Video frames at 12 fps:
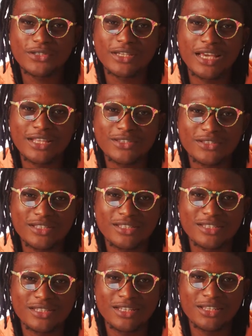us to get into this
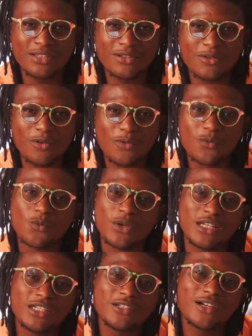scene,
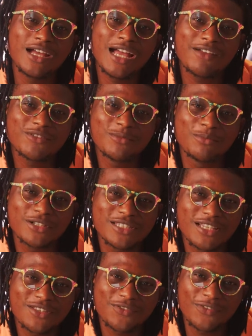we did not have the
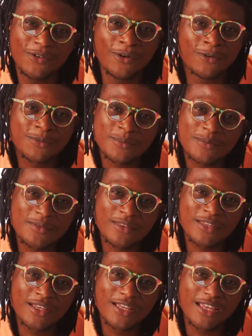budget for
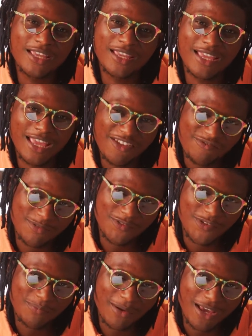a
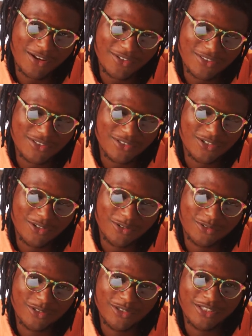FPV pilot.
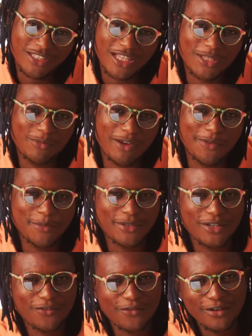Neither did we have the
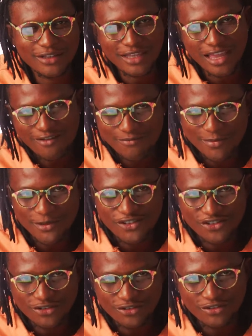budget for an
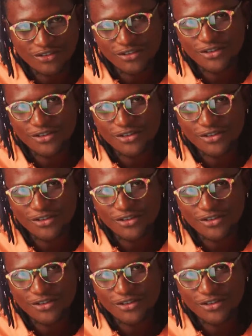FPV drone.